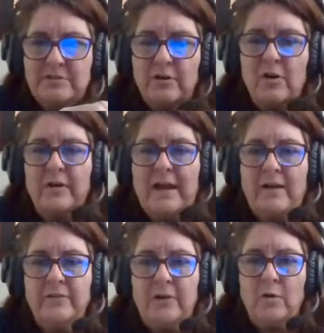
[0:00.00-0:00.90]
They're called
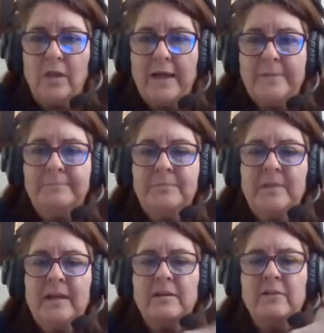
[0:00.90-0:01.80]
alveoli,
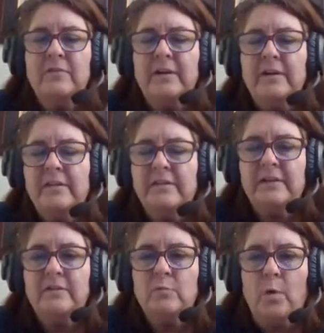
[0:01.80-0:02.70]
and they're very
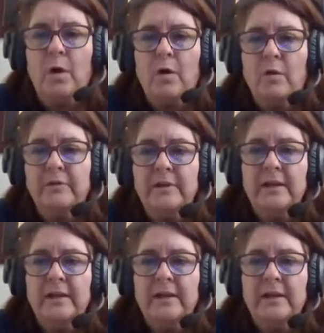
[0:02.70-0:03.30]
thin walled.